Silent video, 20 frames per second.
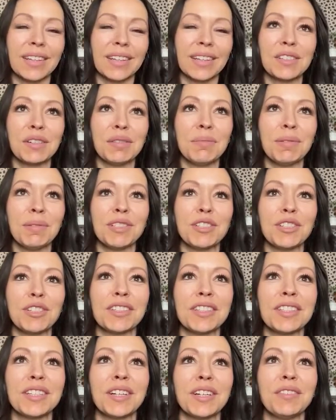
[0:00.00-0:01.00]
There's so much
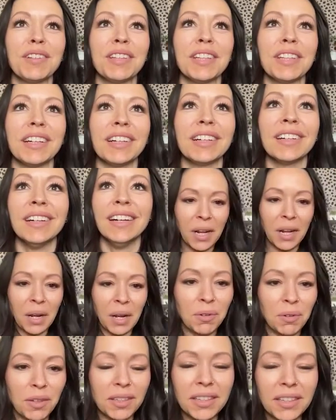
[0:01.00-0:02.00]
good stuff in there. And
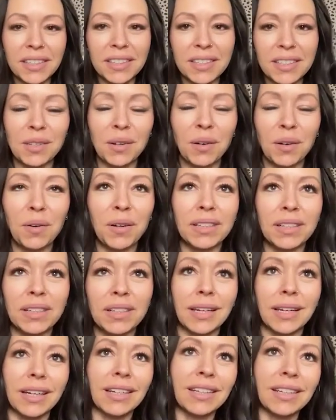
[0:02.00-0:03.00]
I'm really so
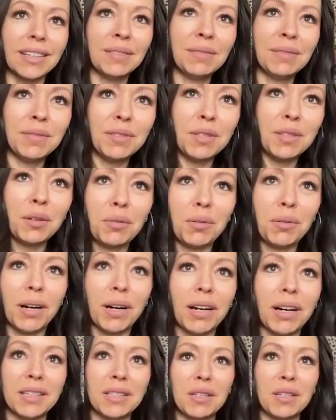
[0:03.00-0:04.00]
excited. So
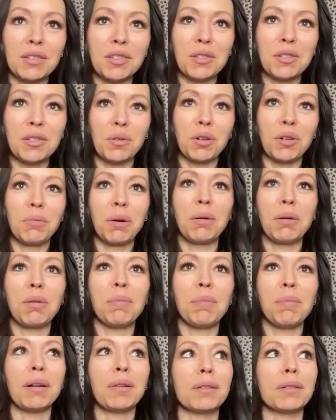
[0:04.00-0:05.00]
I guess I'll just work my way
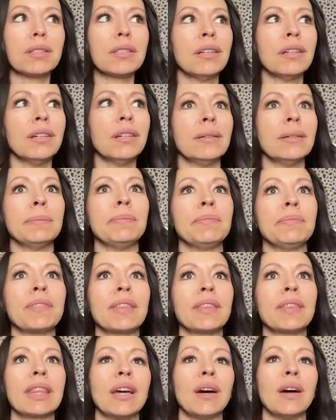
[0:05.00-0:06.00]
backwards.
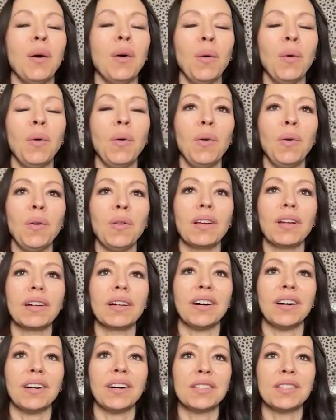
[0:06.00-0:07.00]
The whole
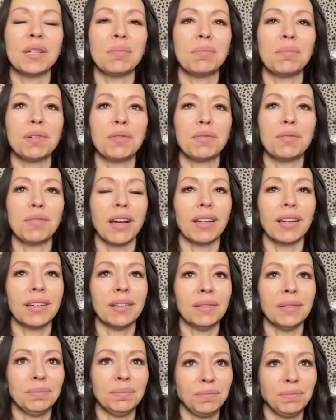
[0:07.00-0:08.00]
concept of
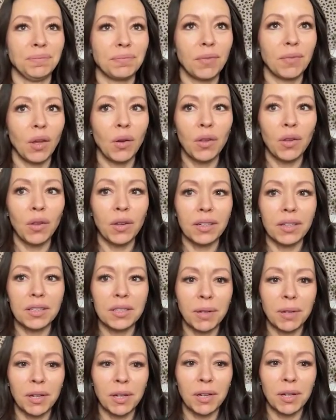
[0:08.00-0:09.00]
like, oh, look, here's
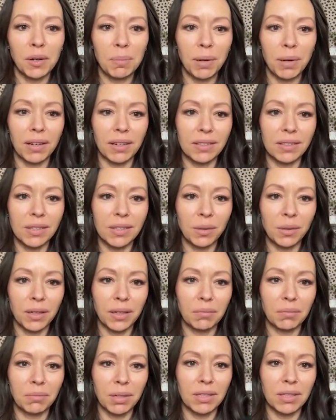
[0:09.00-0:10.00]
my cockpit. And so I
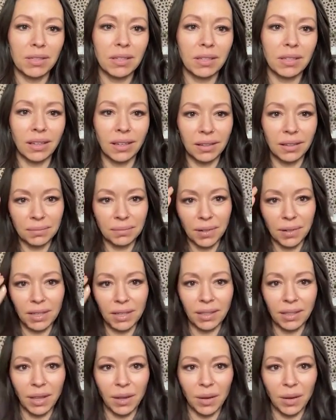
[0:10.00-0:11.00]
can mentally
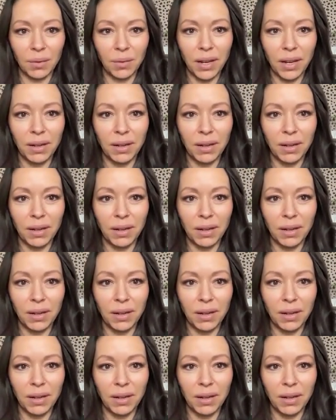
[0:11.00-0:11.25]
unload